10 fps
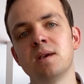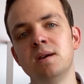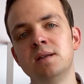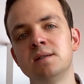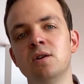
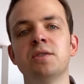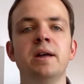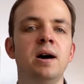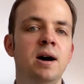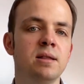it's not
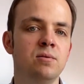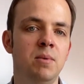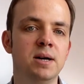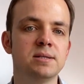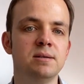that hard to
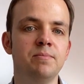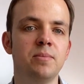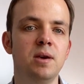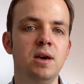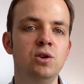master.
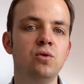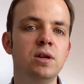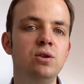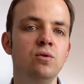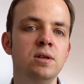You
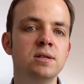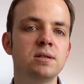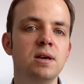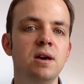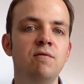can do
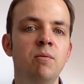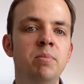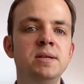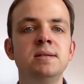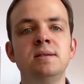this for
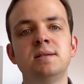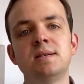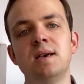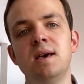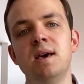
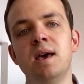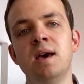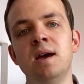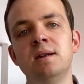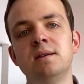business
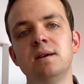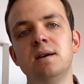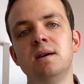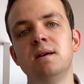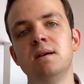and
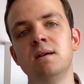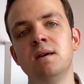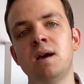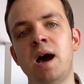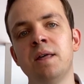
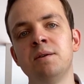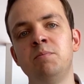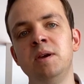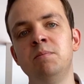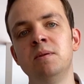other
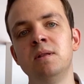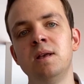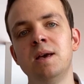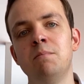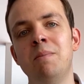people,
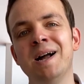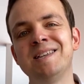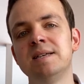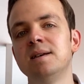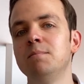but
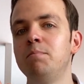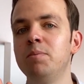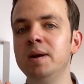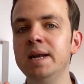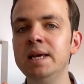
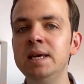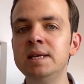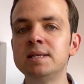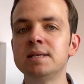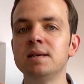
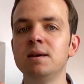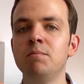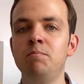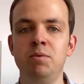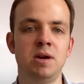please
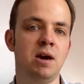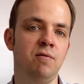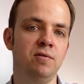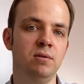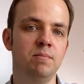be
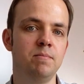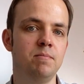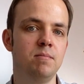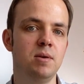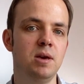careful.
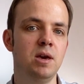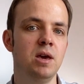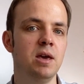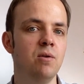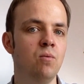
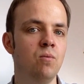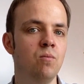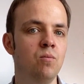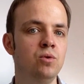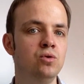
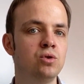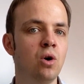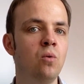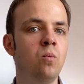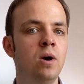You
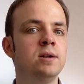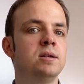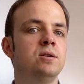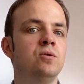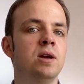don't
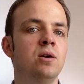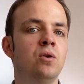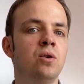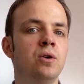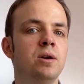want to get
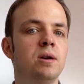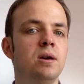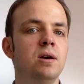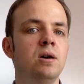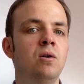hurt
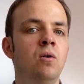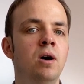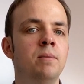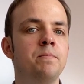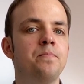or